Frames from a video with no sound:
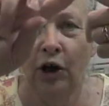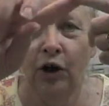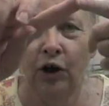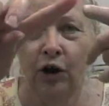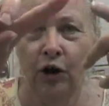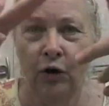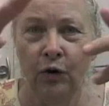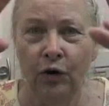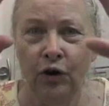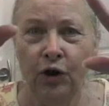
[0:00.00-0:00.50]

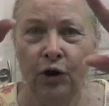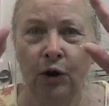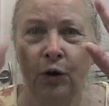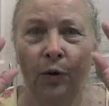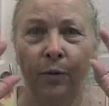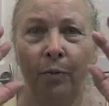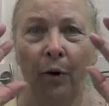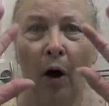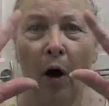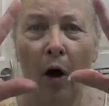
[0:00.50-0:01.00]

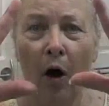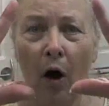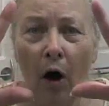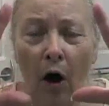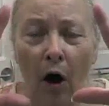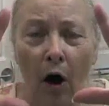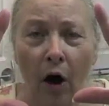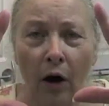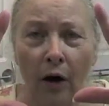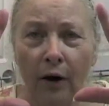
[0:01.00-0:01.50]
YouTube,
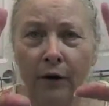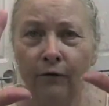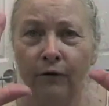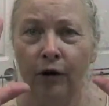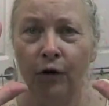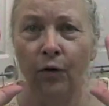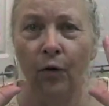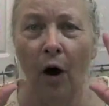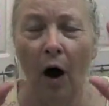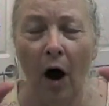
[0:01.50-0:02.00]
all of
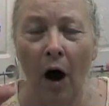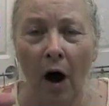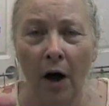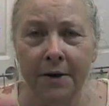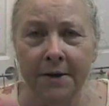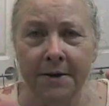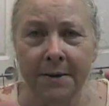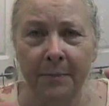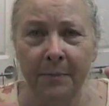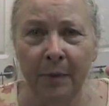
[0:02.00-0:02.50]
you
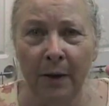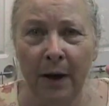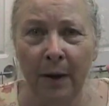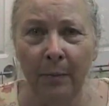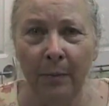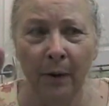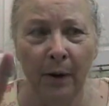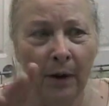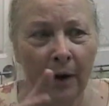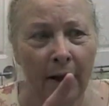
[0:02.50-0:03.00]
awesome
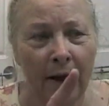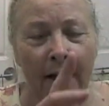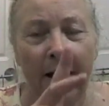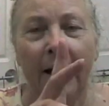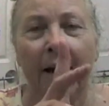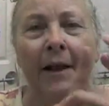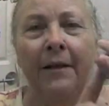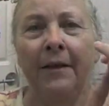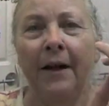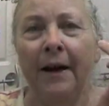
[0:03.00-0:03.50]
people
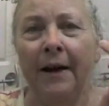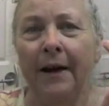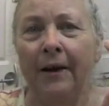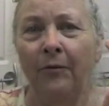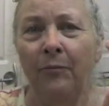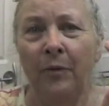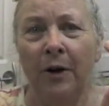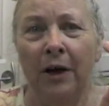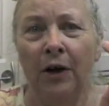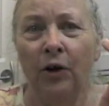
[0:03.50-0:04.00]
that
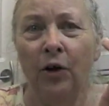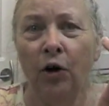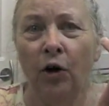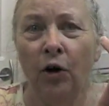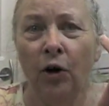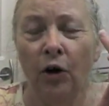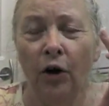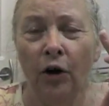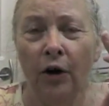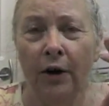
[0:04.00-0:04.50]
give me
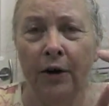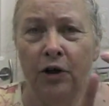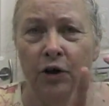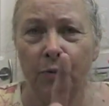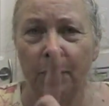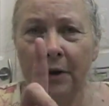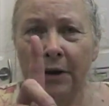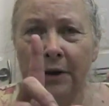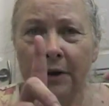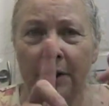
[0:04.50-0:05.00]

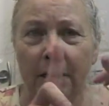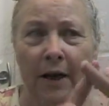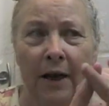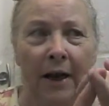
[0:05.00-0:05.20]
encouragement.